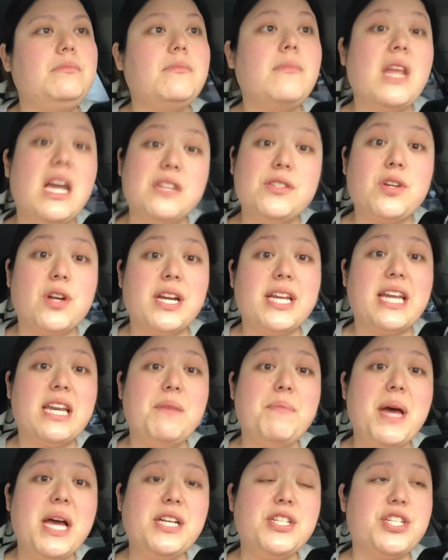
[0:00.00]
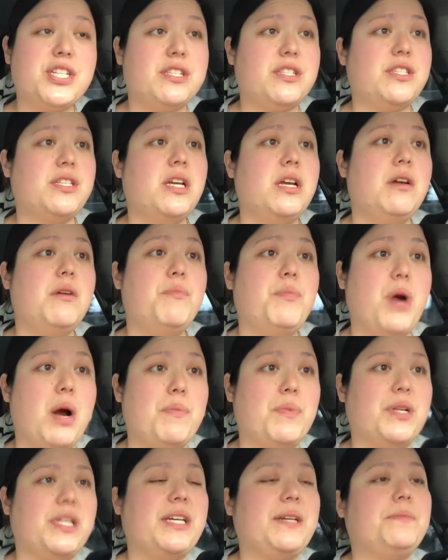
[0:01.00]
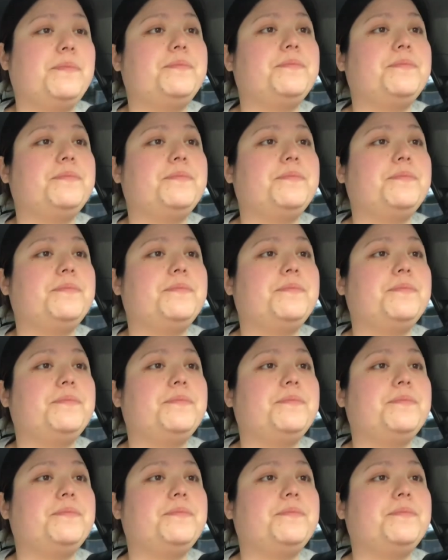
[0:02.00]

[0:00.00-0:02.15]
I started getting packages properly.